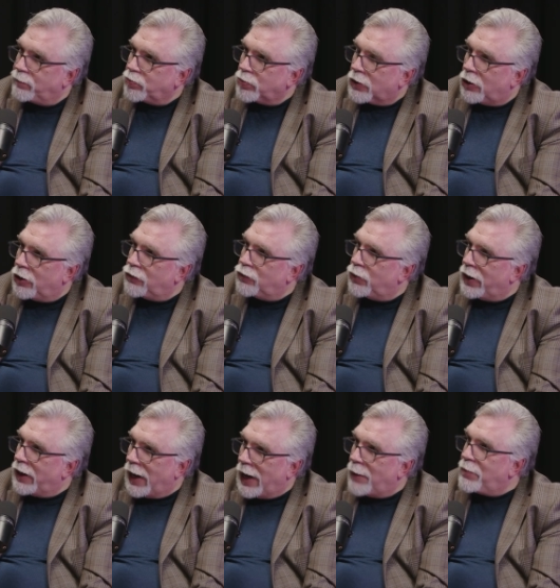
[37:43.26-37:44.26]
Because
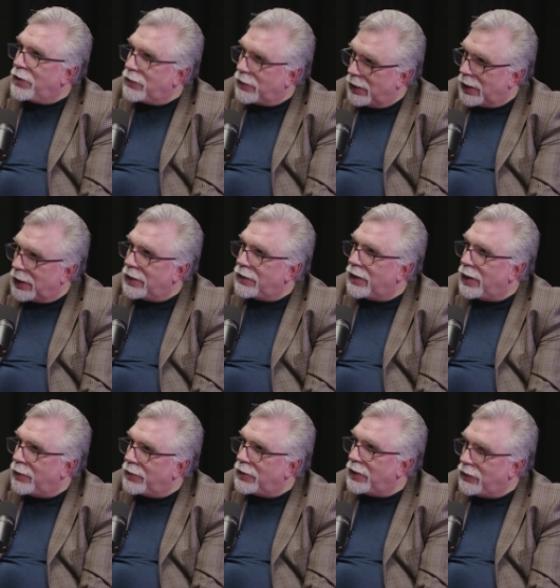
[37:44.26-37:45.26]
what happens a lot of
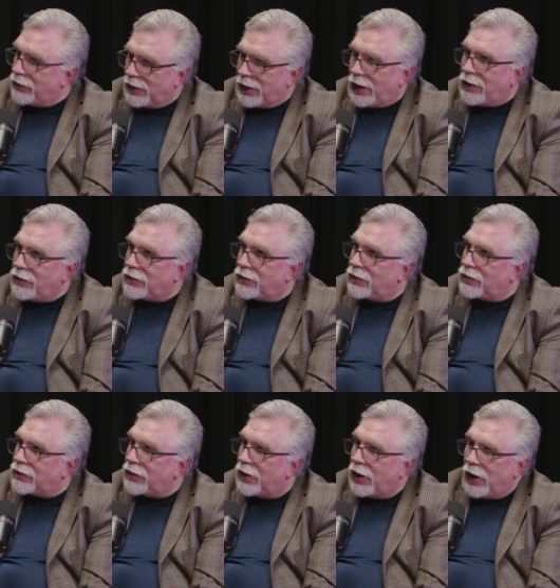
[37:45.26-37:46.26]
time in these
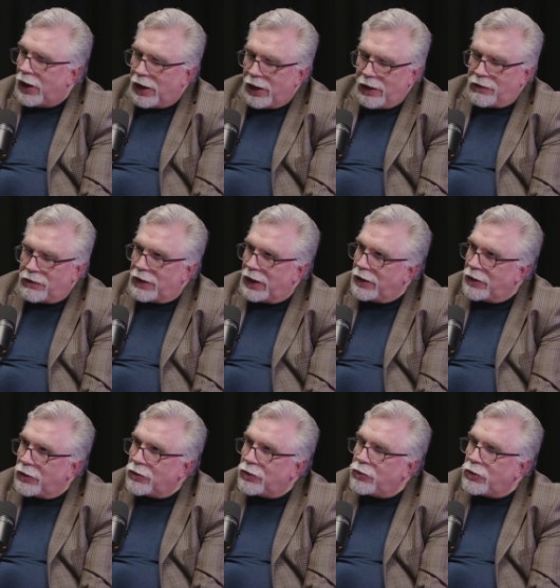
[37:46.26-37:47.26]
cases is they
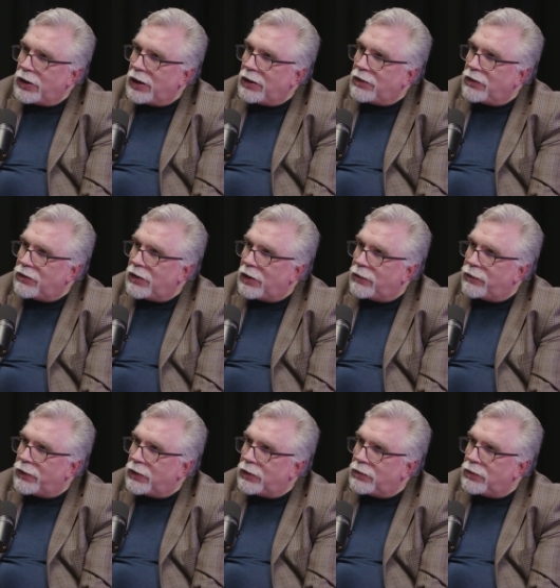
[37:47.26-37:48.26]
don't do anything with the cell
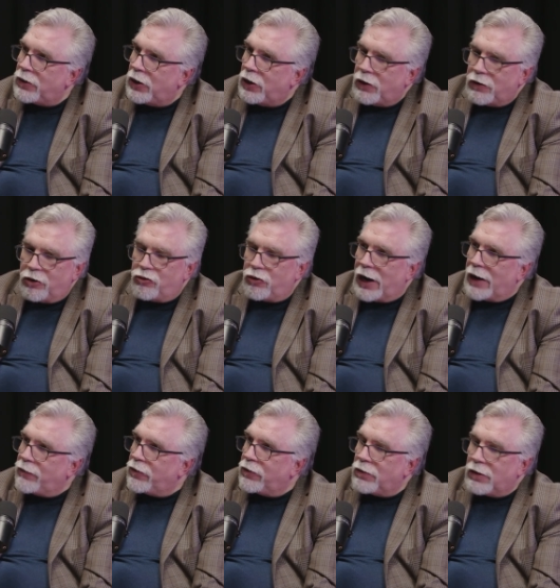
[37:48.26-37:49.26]
phone. The
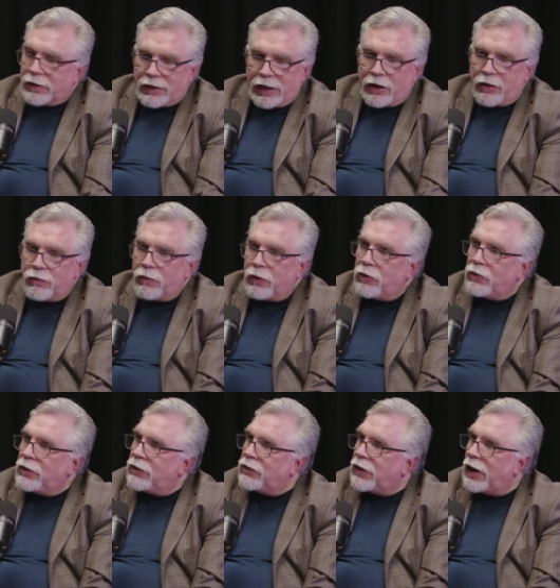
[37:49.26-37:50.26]
driver down the
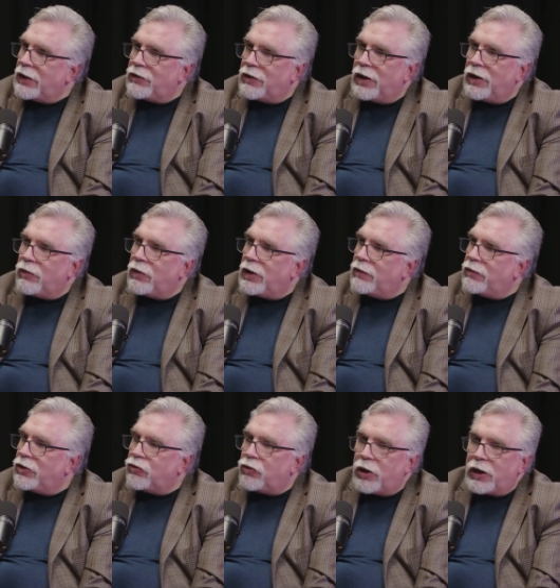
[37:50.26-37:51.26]
road decides to get rid of
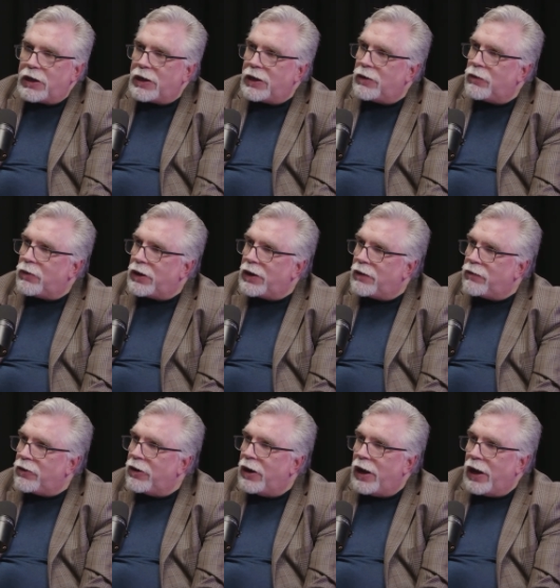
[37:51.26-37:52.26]
it, trade it in or
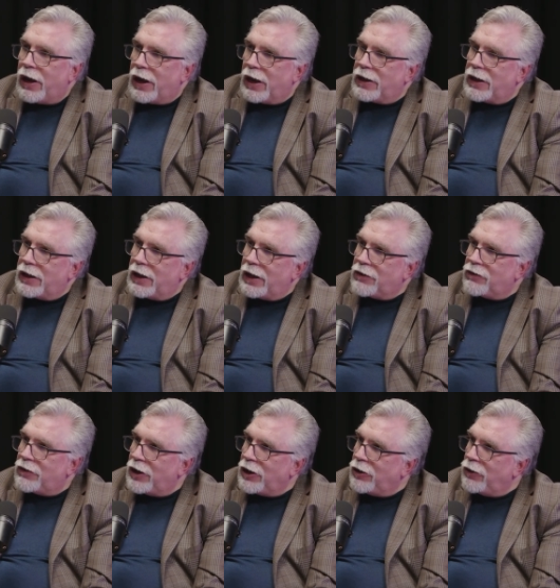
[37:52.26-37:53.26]
whatever, and the
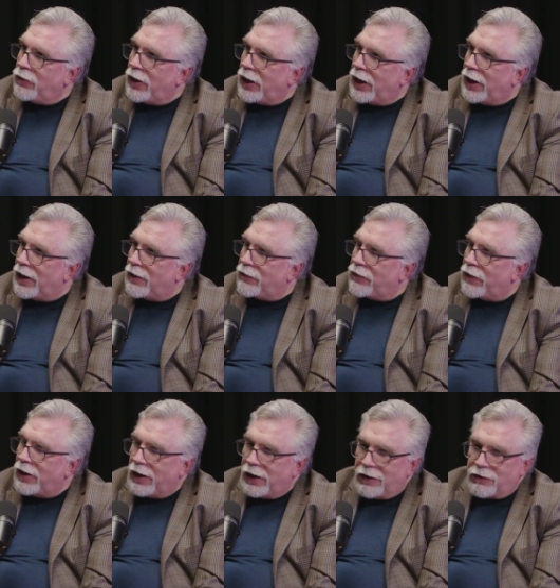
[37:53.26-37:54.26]
next thing you have
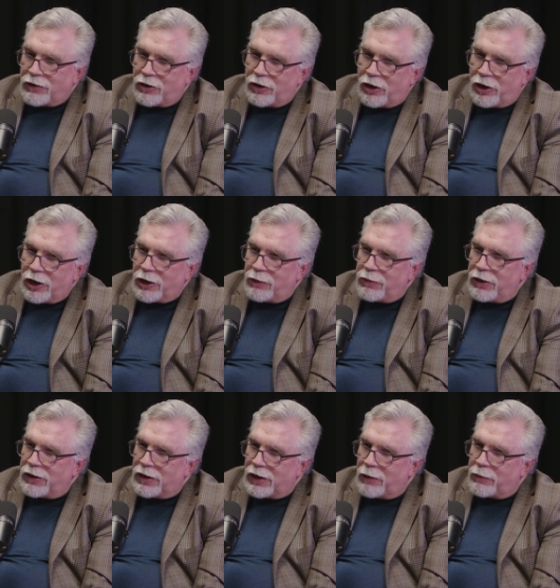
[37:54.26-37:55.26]
is an
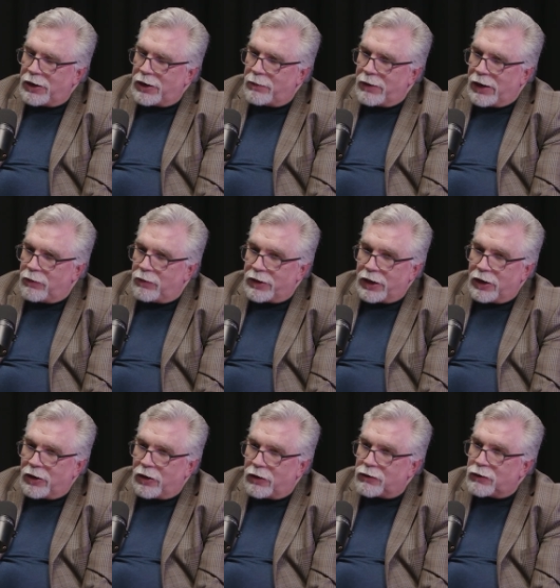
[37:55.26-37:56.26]
argument coming about what they
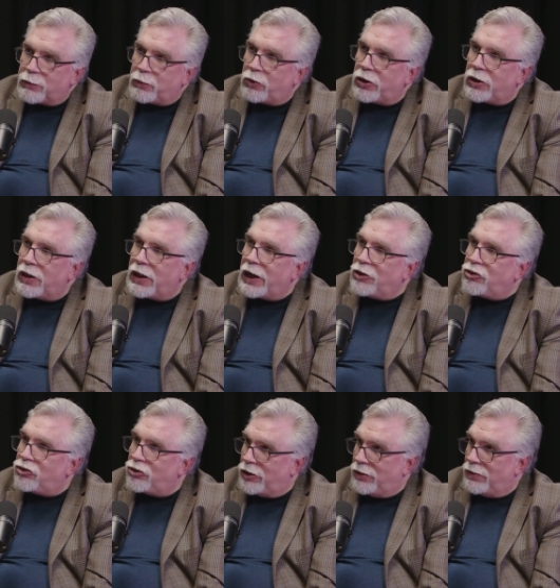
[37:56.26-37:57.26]
call
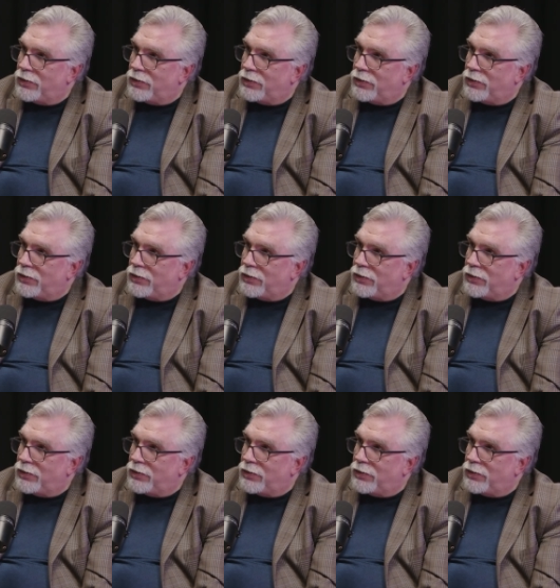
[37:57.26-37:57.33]
spoliation.